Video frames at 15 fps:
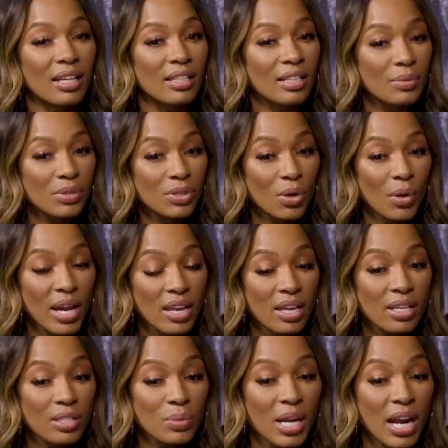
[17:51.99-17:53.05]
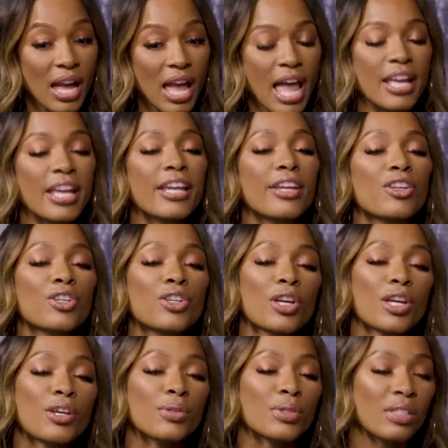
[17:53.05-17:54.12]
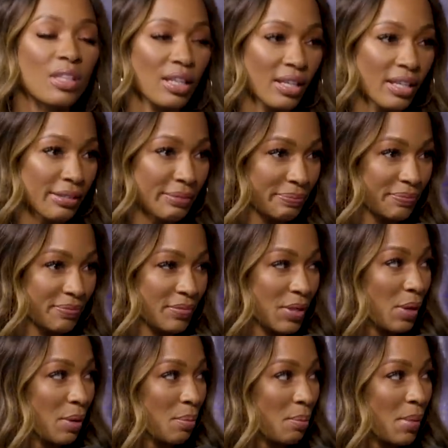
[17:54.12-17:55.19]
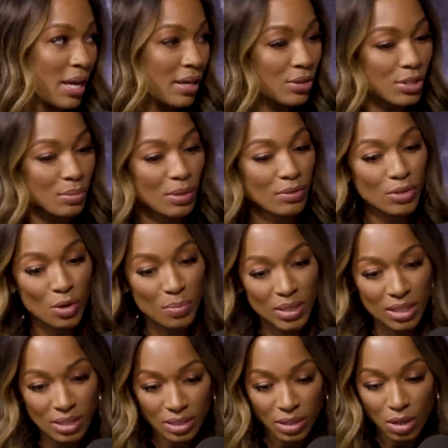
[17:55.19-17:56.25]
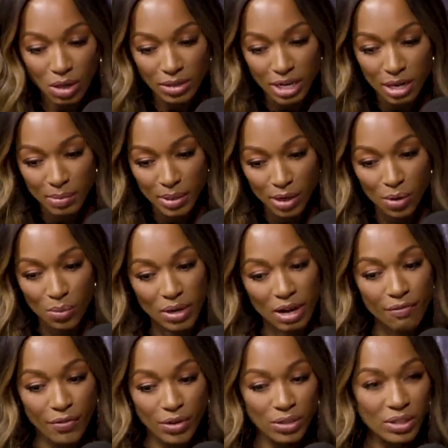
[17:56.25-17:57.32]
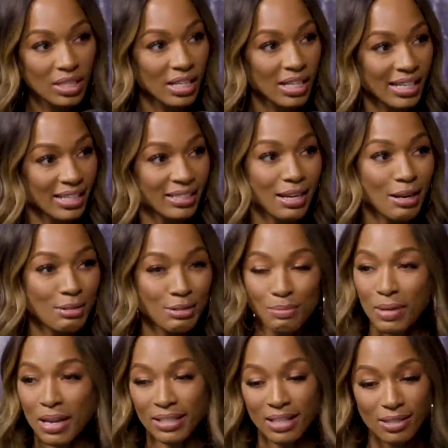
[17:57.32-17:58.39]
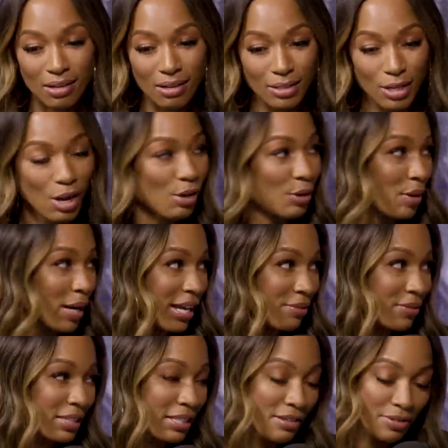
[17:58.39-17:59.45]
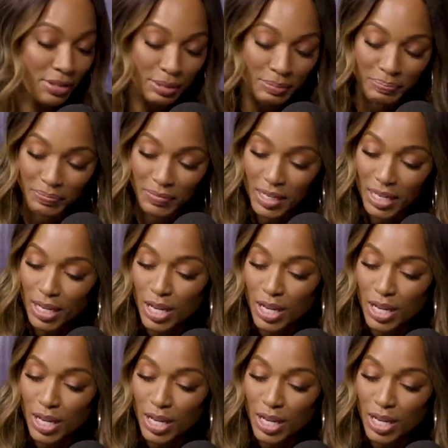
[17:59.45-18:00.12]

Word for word: And it was great because when I he, here's the thing. Okay, Michael Smith told me this a long time ago when shout I first out Mike. shout out to Mike. That's our dog, right? We love him.